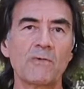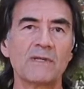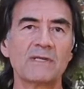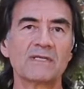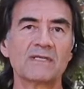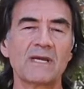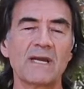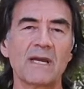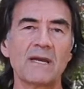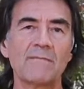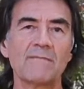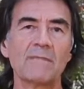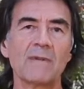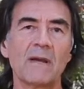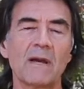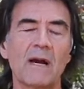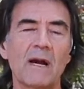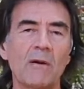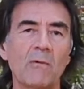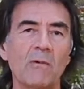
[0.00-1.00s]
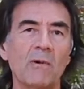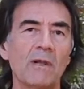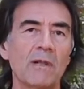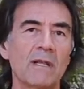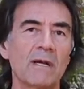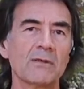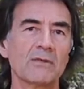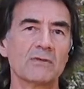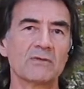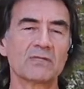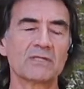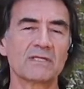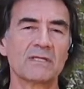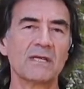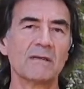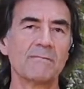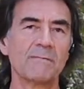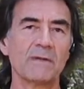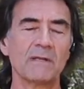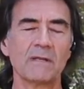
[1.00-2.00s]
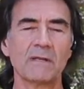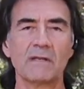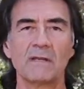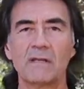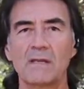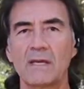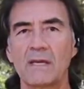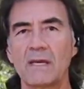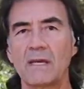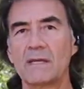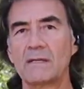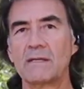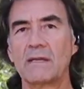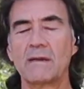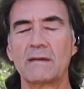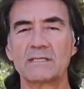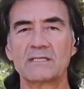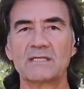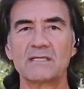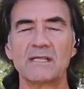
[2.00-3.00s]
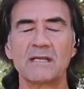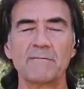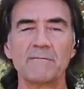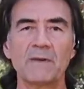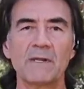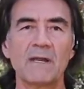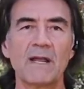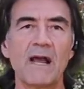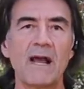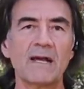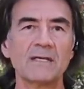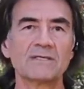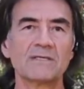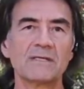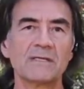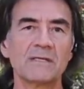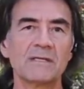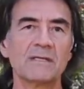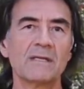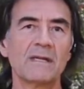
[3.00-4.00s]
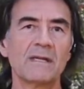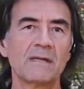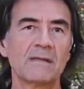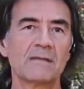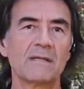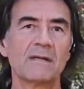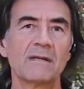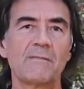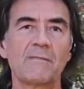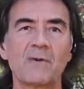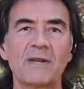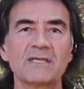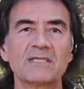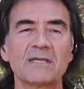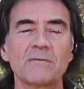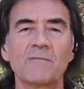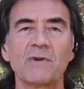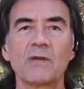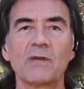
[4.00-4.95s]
time, how well are you sleeping, and sleeping hygiene that plays a big